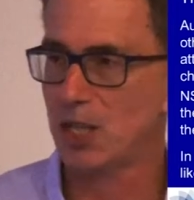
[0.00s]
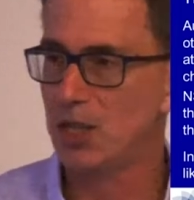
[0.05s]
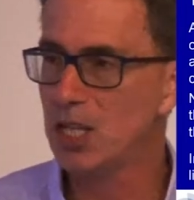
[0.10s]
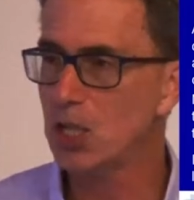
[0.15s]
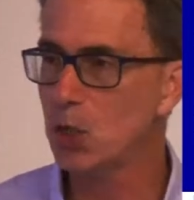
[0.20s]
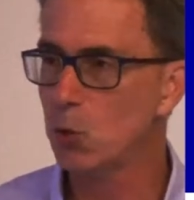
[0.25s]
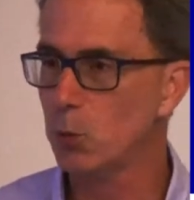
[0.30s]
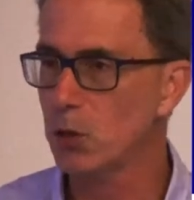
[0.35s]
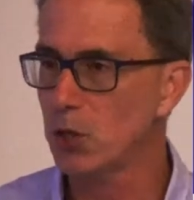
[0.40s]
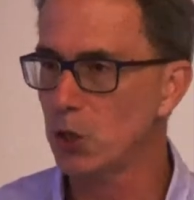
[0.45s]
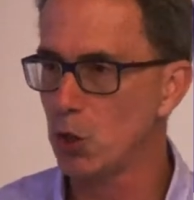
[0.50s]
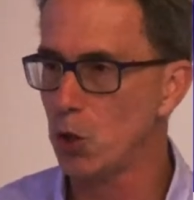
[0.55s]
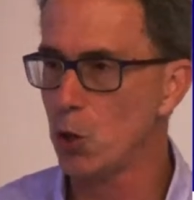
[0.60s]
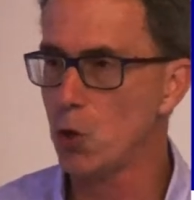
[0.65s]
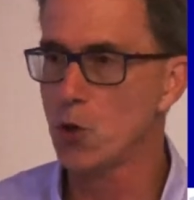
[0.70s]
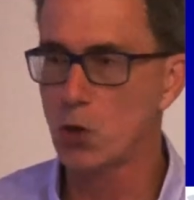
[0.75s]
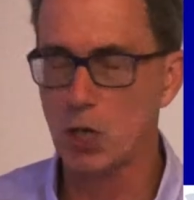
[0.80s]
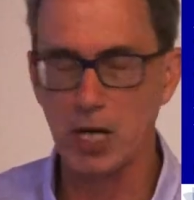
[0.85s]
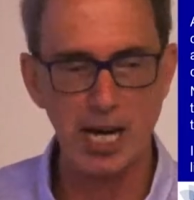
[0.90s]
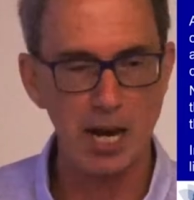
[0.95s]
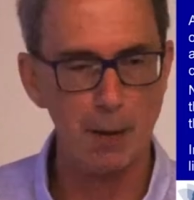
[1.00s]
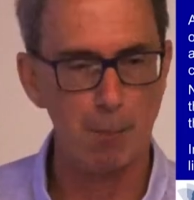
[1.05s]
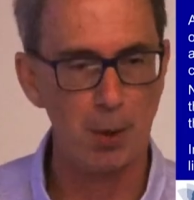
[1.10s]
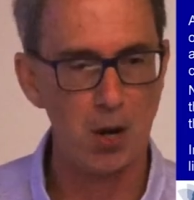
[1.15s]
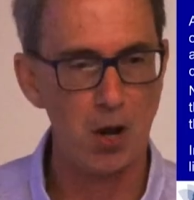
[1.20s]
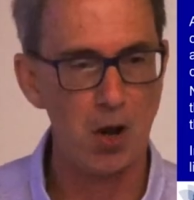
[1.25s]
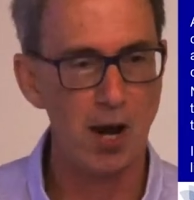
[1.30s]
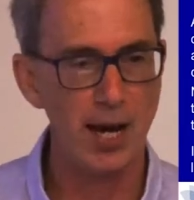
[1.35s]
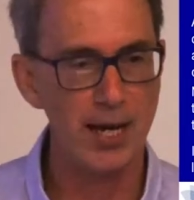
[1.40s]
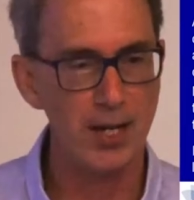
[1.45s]
And this was usually
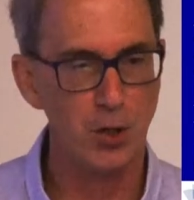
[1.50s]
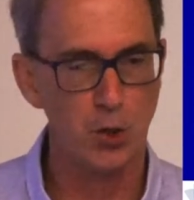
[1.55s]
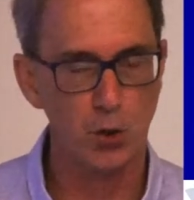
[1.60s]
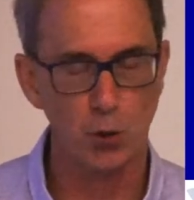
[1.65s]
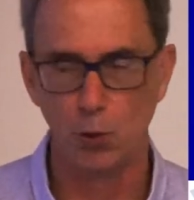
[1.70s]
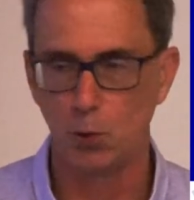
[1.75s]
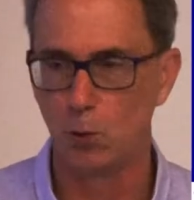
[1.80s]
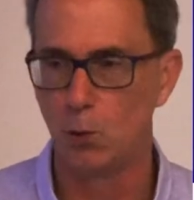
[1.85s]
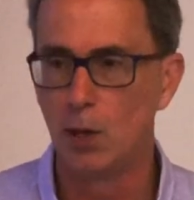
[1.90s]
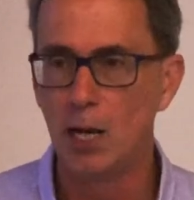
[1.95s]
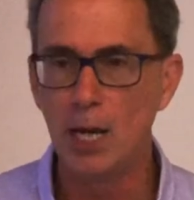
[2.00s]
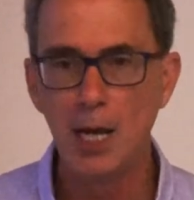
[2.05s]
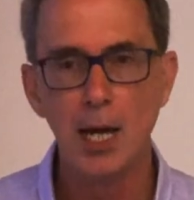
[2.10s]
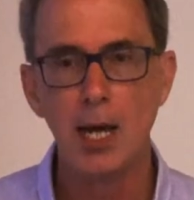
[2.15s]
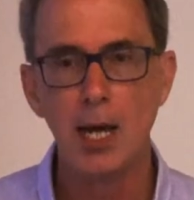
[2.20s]
applied to